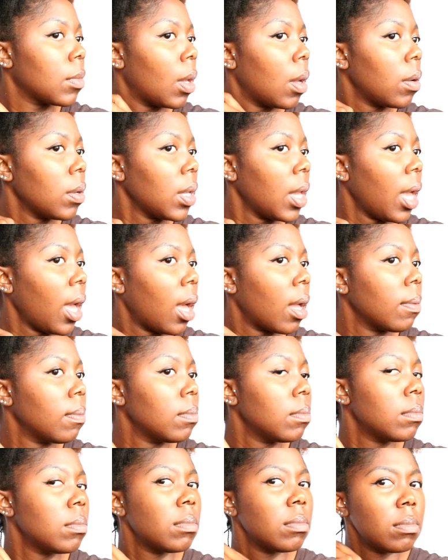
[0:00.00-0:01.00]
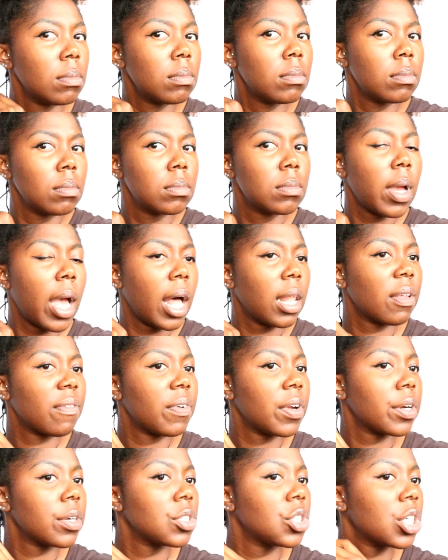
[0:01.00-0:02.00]
Oh yeah, aloe
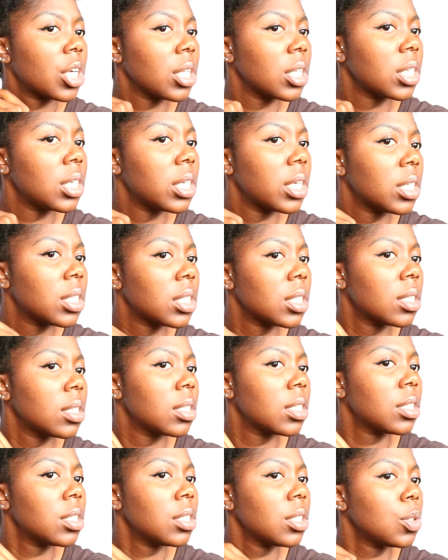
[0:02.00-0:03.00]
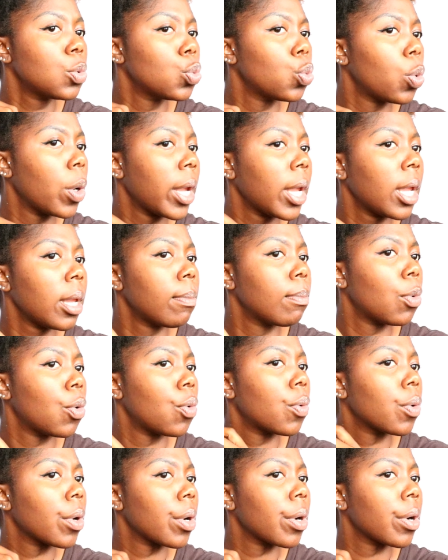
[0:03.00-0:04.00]
vera gel it is. This is way
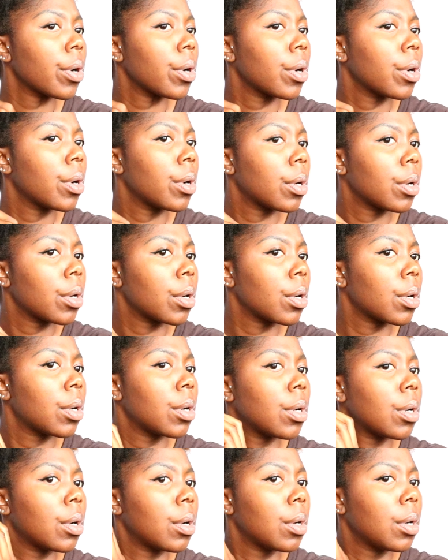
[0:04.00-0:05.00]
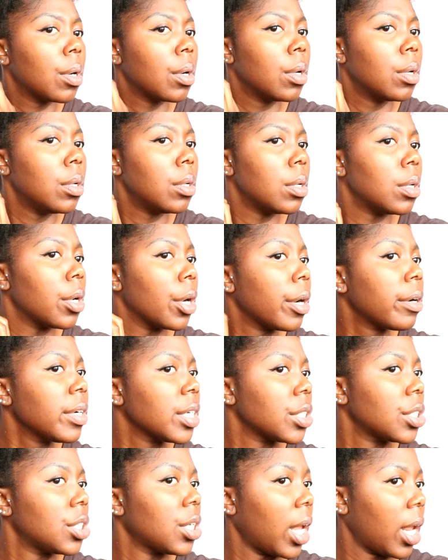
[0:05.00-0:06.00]
more
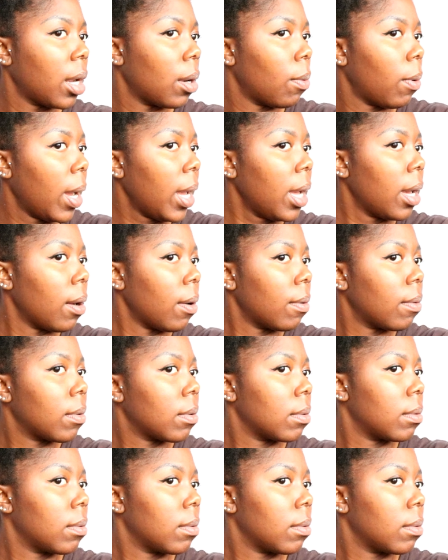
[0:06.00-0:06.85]
nourishing. Wow.